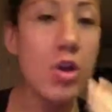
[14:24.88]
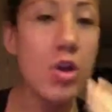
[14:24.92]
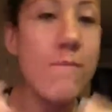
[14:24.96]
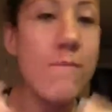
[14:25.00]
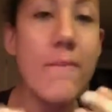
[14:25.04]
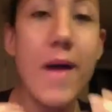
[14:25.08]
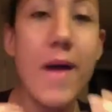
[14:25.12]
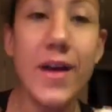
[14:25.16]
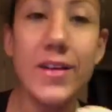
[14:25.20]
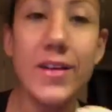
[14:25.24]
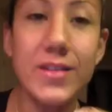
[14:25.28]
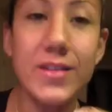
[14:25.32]

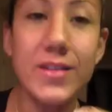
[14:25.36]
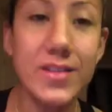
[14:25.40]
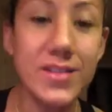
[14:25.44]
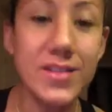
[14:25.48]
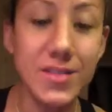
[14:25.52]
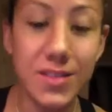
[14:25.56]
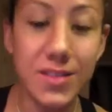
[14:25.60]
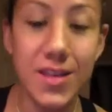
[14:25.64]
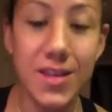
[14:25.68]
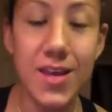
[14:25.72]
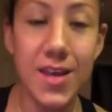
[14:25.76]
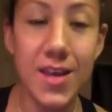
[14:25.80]

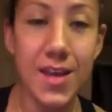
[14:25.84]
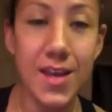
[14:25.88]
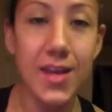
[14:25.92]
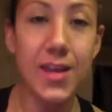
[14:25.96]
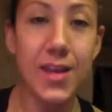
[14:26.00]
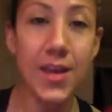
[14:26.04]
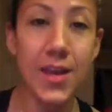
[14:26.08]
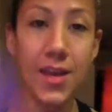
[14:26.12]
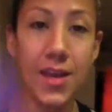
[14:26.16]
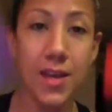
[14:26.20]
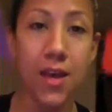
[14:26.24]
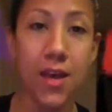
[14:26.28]
mindlessly
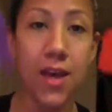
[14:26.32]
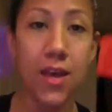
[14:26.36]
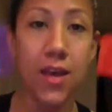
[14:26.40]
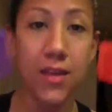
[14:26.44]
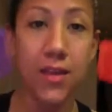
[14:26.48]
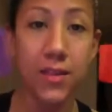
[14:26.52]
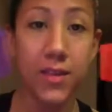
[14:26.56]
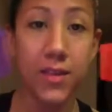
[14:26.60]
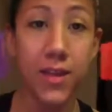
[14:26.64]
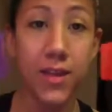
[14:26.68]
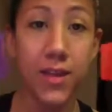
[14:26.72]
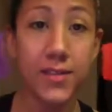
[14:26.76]
eating.
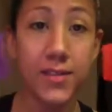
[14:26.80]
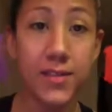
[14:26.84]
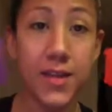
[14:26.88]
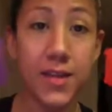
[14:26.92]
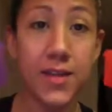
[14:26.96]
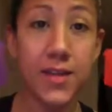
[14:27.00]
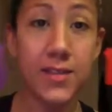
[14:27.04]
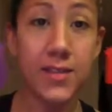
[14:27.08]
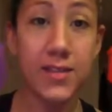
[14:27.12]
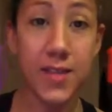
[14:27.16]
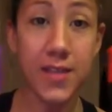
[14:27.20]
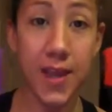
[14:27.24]
These
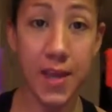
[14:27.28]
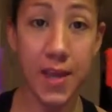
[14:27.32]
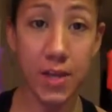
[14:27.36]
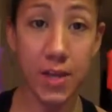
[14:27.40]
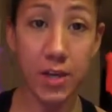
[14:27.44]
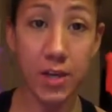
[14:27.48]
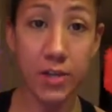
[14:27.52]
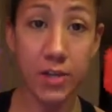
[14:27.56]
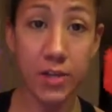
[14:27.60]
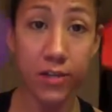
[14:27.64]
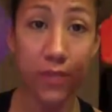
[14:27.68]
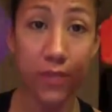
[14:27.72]

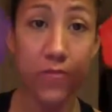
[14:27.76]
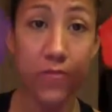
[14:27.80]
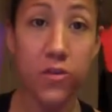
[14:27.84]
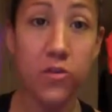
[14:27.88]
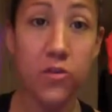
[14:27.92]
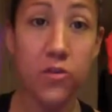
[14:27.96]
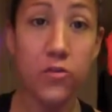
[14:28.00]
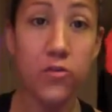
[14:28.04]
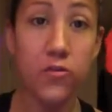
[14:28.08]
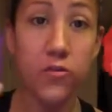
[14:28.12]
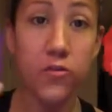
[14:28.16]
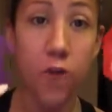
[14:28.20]
containers, if
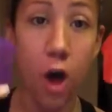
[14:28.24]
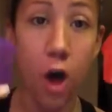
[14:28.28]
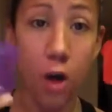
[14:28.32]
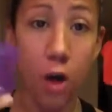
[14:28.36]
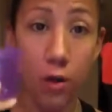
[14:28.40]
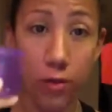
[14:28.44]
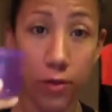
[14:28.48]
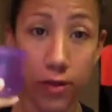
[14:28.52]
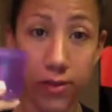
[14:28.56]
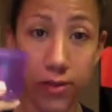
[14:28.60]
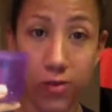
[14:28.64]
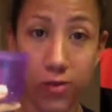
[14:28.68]
you
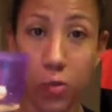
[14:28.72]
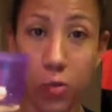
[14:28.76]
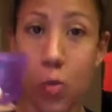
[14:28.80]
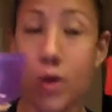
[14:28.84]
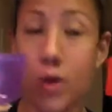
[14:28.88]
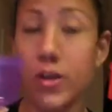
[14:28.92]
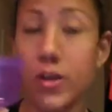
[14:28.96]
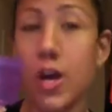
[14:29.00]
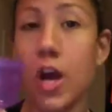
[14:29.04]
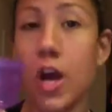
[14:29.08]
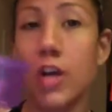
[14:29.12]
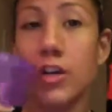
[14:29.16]
follow this
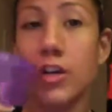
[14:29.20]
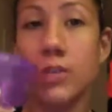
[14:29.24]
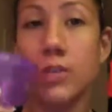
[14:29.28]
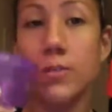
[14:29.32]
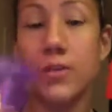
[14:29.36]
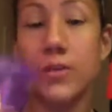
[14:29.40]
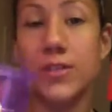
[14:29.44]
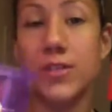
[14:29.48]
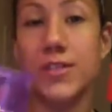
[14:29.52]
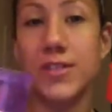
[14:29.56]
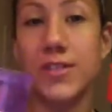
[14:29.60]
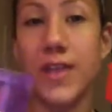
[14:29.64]

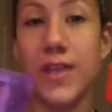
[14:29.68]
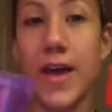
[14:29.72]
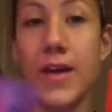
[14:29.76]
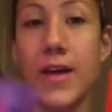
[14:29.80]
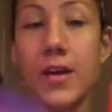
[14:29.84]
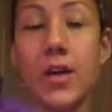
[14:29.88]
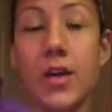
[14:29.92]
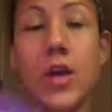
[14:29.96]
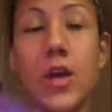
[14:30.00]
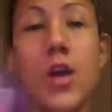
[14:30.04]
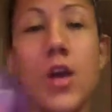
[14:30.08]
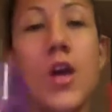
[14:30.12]
100%,
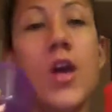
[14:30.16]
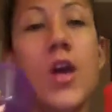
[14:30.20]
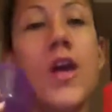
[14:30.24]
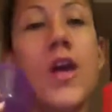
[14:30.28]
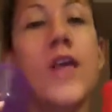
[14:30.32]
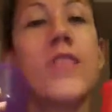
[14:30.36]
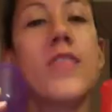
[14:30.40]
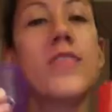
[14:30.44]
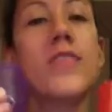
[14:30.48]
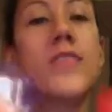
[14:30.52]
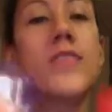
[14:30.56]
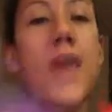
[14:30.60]

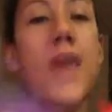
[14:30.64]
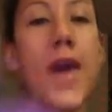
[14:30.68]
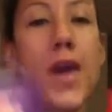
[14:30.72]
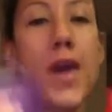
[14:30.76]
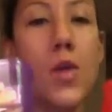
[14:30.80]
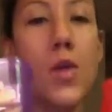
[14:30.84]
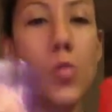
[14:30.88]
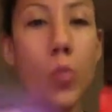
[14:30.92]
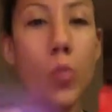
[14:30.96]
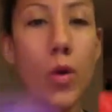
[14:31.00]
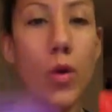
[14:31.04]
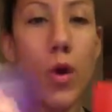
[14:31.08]
they
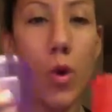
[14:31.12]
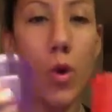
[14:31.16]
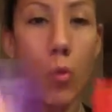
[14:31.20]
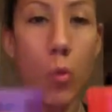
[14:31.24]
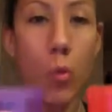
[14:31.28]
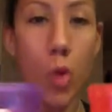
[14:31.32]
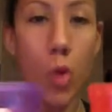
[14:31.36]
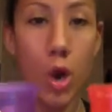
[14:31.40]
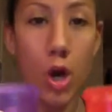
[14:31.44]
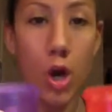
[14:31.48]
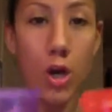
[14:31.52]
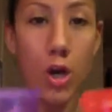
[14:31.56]
will
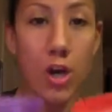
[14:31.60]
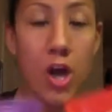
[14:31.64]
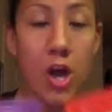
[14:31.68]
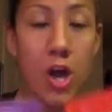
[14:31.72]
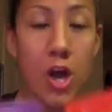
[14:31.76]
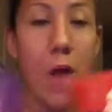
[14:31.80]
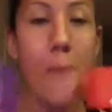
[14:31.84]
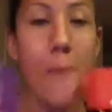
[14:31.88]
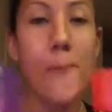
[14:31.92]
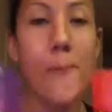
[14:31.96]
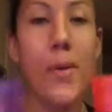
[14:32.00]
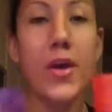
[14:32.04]
work.
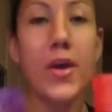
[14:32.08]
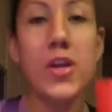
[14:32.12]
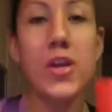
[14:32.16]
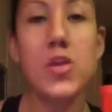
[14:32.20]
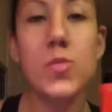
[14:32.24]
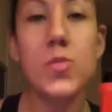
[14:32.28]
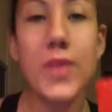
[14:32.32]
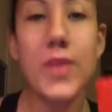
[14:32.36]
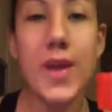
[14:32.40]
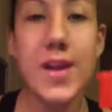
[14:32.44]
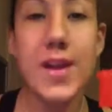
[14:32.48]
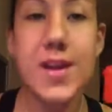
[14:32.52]
But you
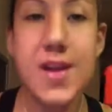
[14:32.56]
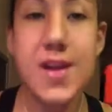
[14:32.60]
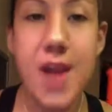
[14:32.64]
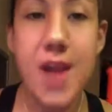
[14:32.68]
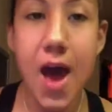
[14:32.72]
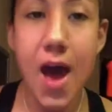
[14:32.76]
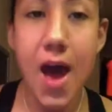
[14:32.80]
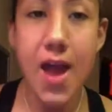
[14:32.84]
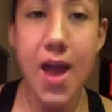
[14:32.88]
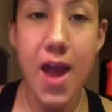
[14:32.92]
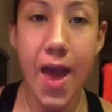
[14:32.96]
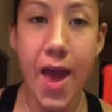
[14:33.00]

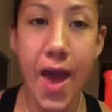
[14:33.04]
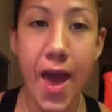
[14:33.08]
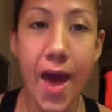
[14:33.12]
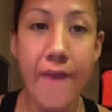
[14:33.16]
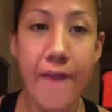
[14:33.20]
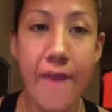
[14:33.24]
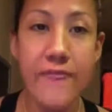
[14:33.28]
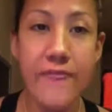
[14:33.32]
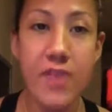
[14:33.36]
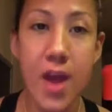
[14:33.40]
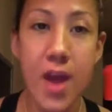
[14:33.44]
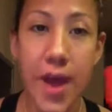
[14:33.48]
cannot
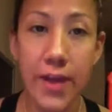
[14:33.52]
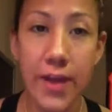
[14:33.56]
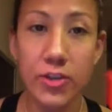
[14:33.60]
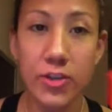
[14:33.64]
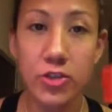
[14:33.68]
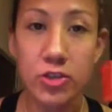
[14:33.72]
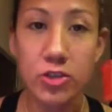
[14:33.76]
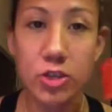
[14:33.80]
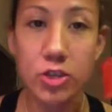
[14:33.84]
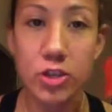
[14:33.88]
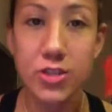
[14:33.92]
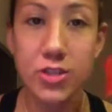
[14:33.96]
have an
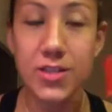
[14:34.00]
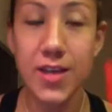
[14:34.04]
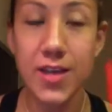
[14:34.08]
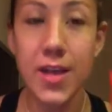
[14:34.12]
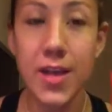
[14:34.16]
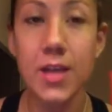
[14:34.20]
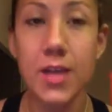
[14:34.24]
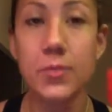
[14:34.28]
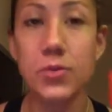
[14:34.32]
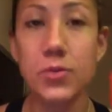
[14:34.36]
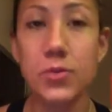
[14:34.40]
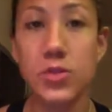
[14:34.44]
extra
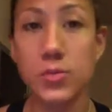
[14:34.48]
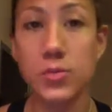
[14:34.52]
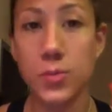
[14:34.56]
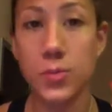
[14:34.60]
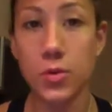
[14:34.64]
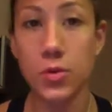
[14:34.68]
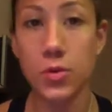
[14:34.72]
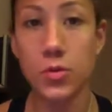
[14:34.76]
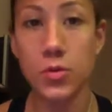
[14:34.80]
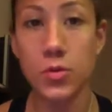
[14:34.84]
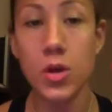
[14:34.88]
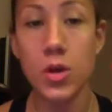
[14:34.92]

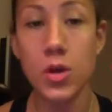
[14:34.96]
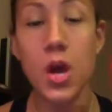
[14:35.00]
tablespoon